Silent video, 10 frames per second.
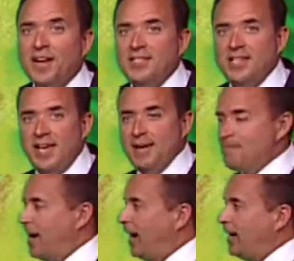Today,
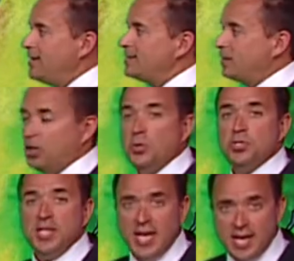highs close
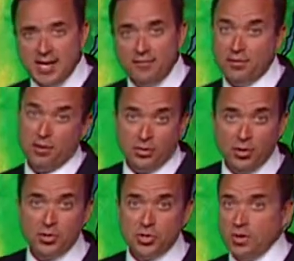to 80 for the
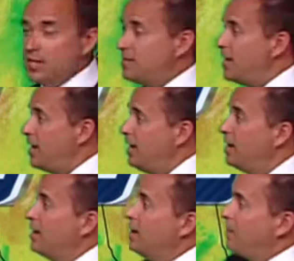third straight day.
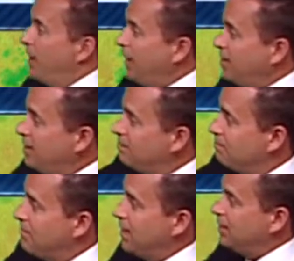Behind it,
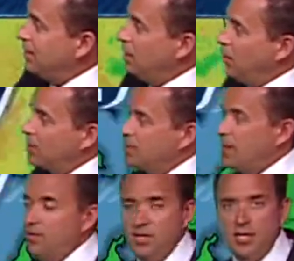mainly lower
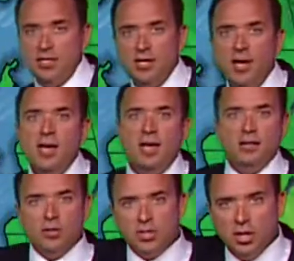70s, and
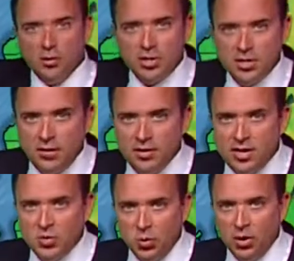those lower
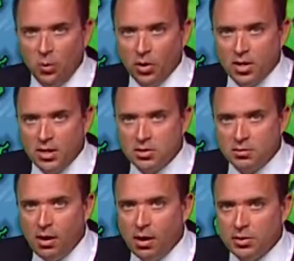70s will work in
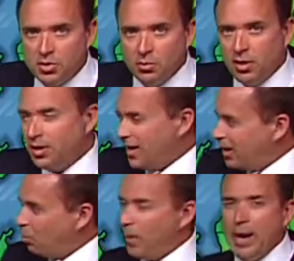tomorrow. So we're going to kind
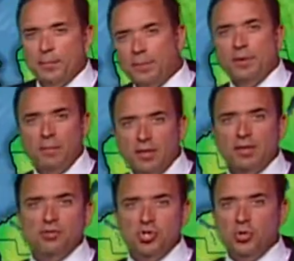of wrap up the month of
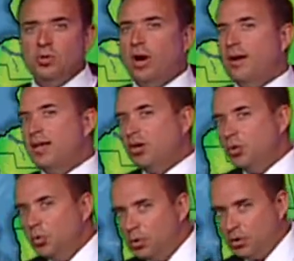June on a
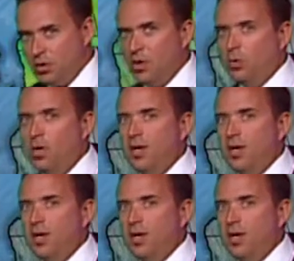cooler note.